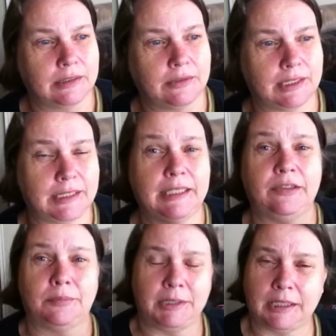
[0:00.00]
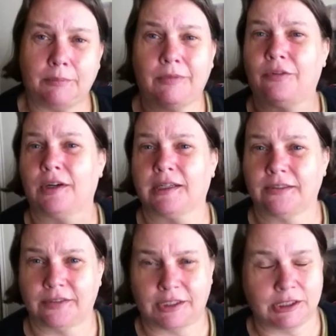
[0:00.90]
it needs to be done before I can
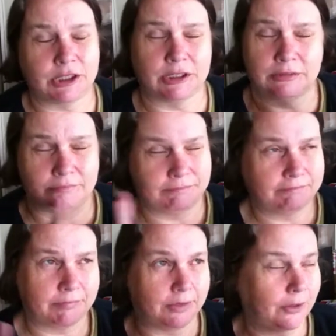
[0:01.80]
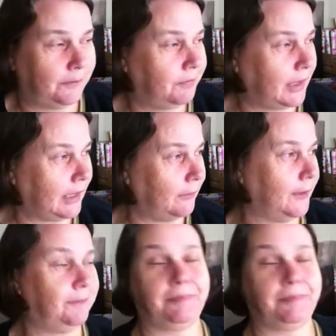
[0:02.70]
stitch. And so anyway,